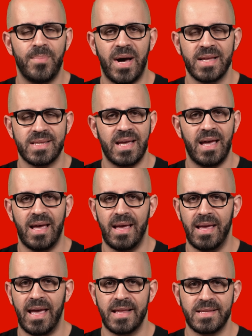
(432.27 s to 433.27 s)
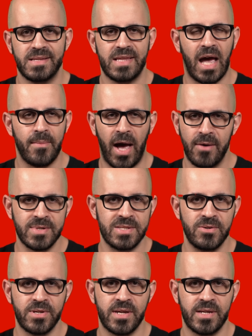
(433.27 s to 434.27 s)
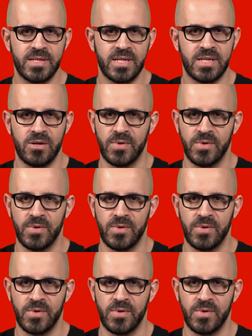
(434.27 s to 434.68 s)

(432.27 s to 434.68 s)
but at the time I was looking at it,